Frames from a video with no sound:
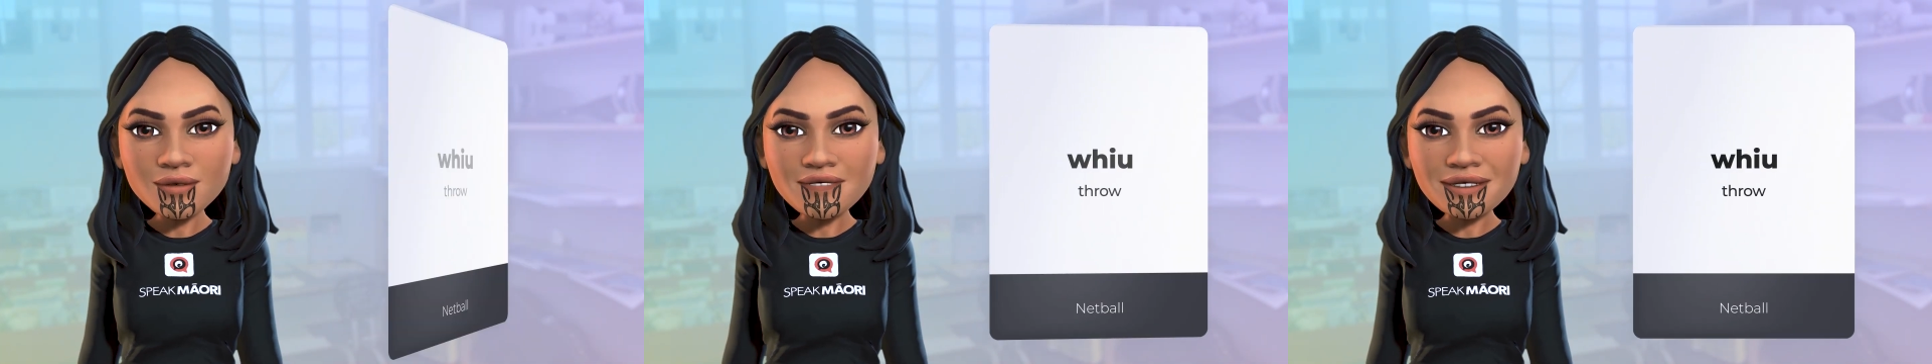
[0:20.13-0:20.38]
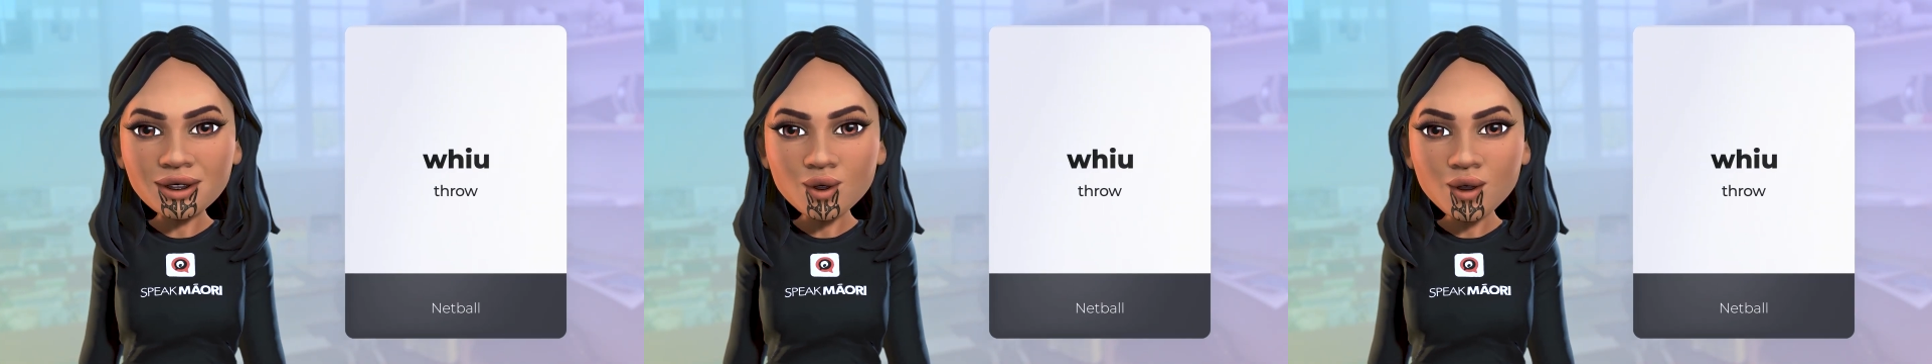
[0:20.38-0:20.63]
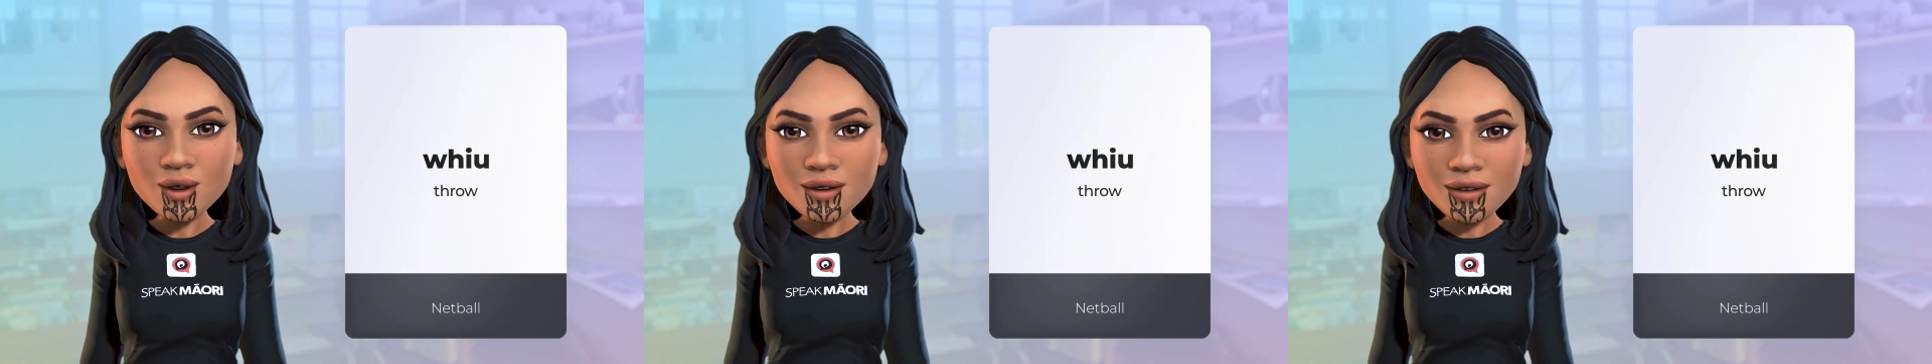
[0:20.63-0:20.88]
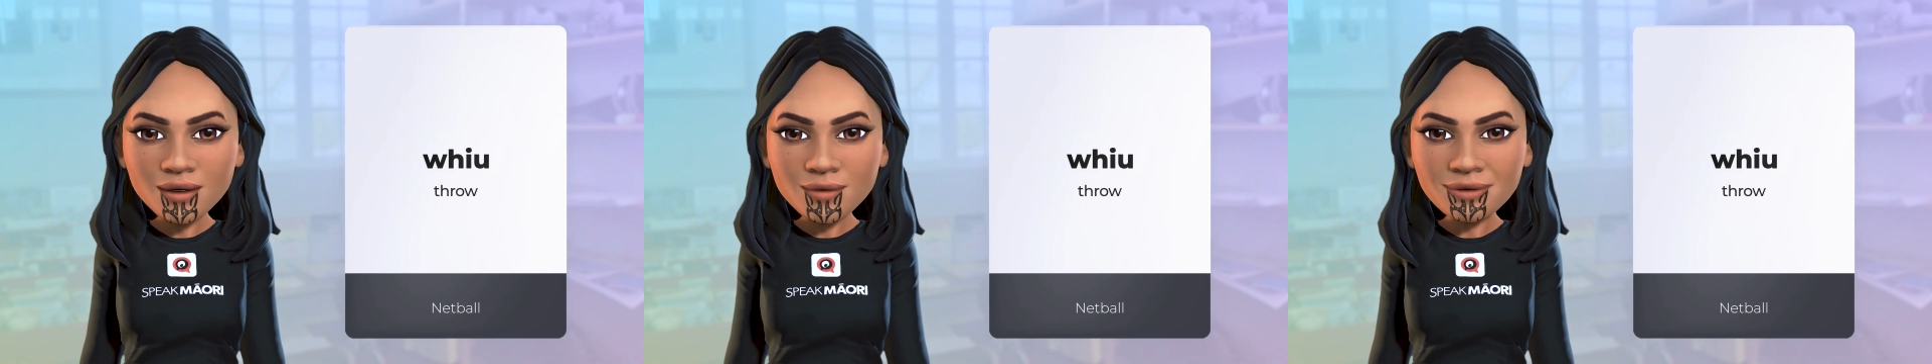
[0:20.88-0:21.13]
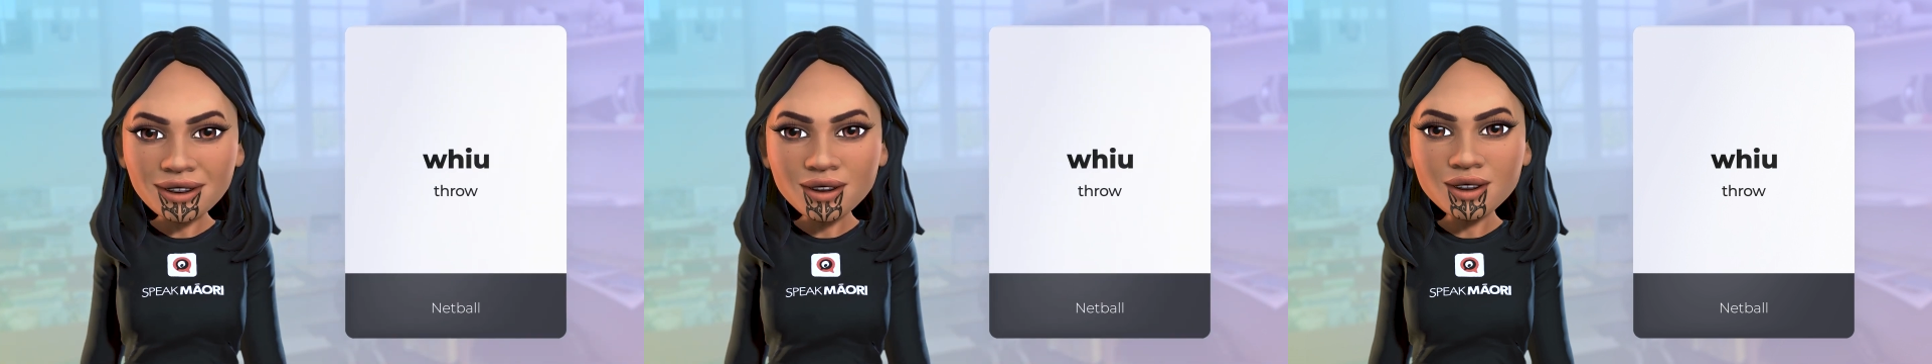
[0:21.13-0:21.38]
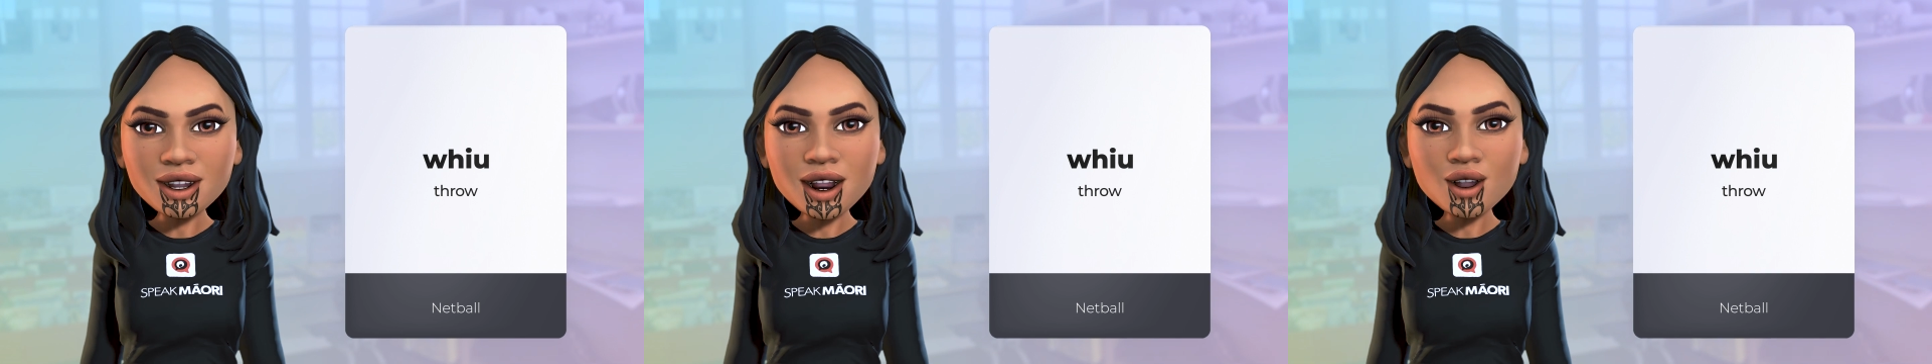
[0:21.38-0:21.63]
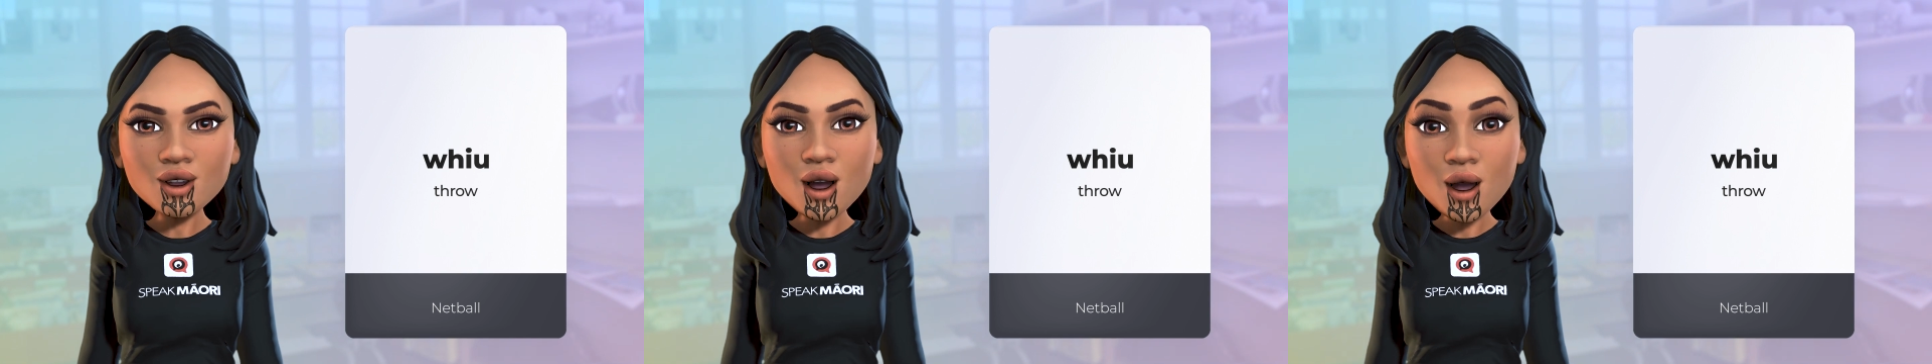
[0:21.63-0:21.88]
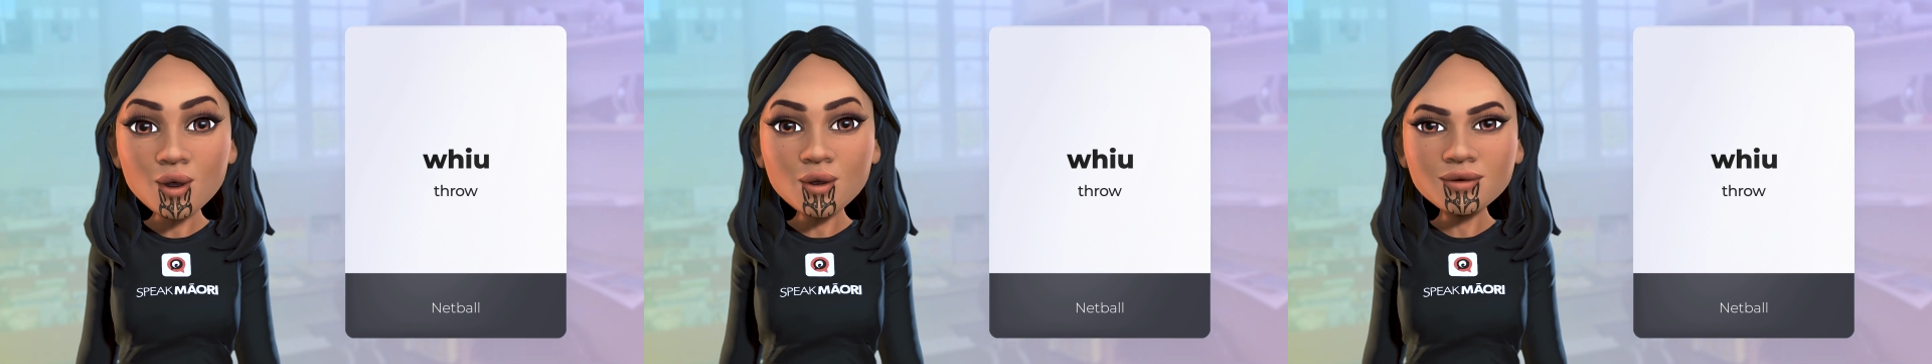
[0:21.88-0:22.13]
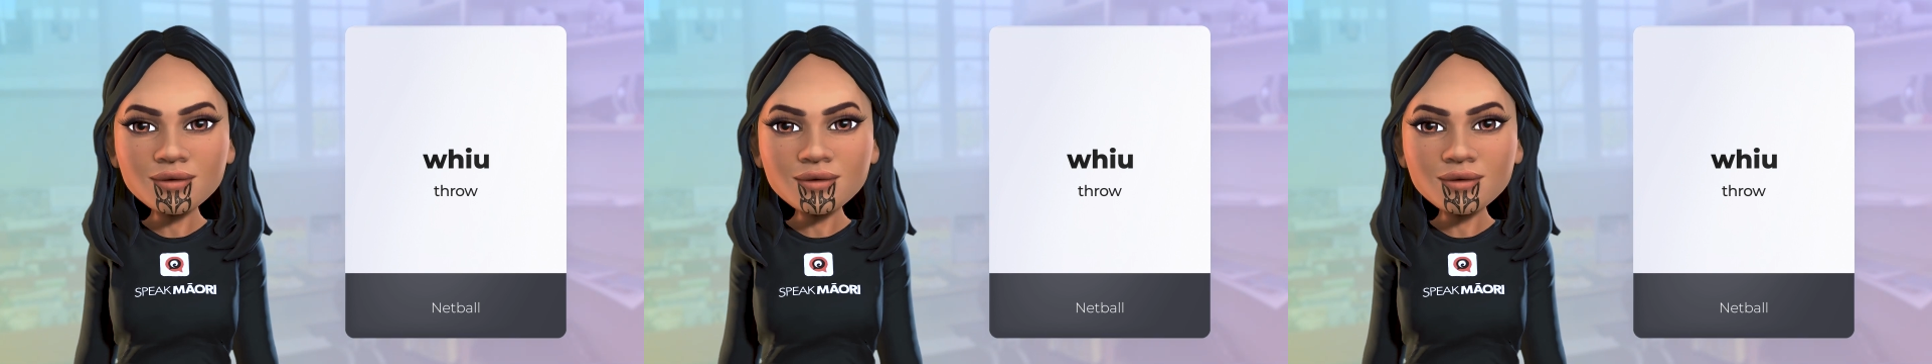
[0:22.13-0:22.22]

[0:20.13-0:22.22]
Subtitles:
Whiu means throw.